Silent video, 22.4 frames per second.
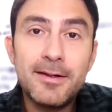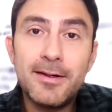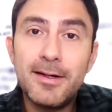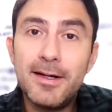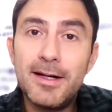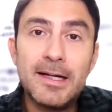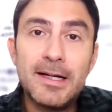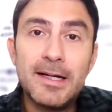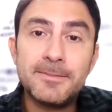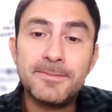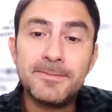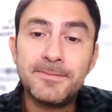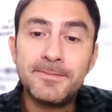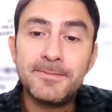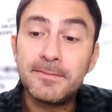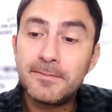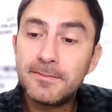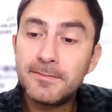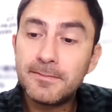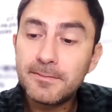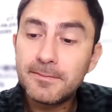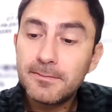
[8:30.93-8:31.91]

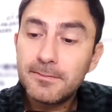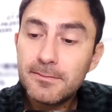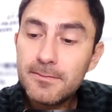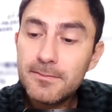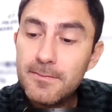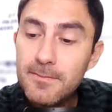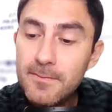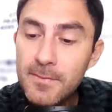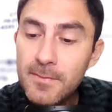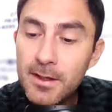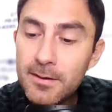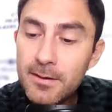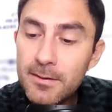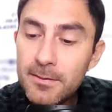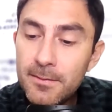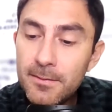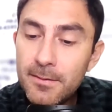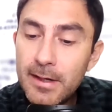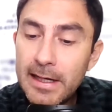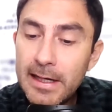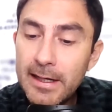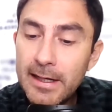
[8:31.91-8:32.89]

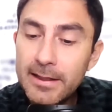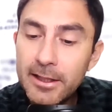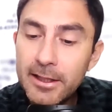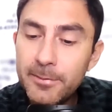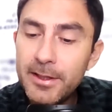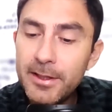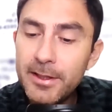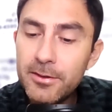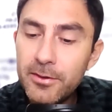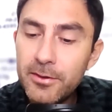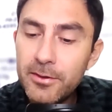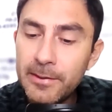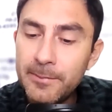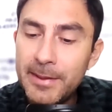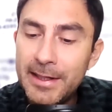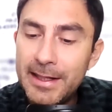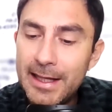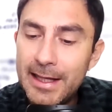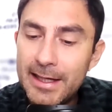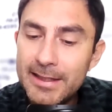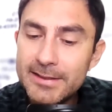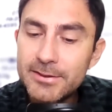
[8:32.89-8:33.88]
A little bit during my
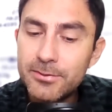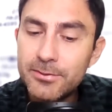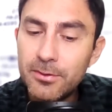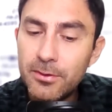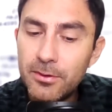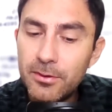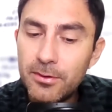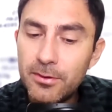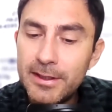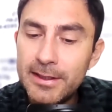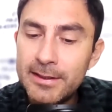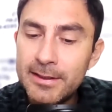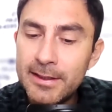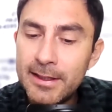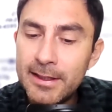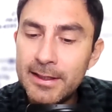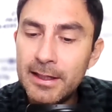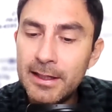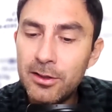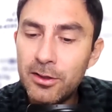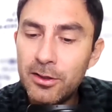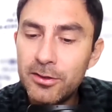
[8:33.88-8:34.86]
last role, and
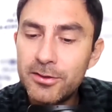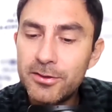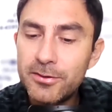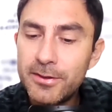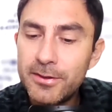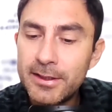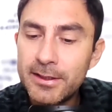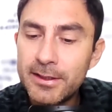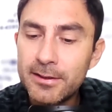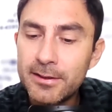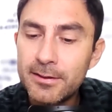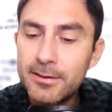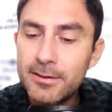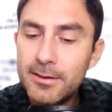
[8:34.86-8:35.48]
a lot during,